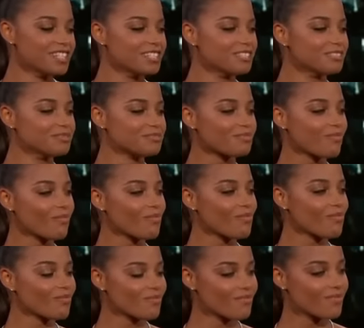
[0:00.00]

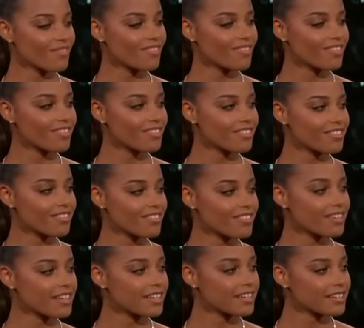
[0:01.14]

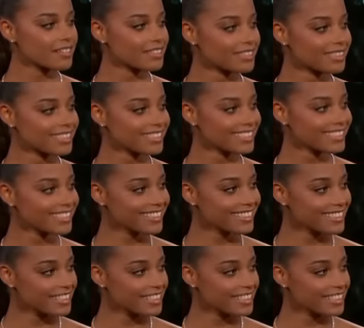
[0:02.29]
No words are spoken by the person on screen.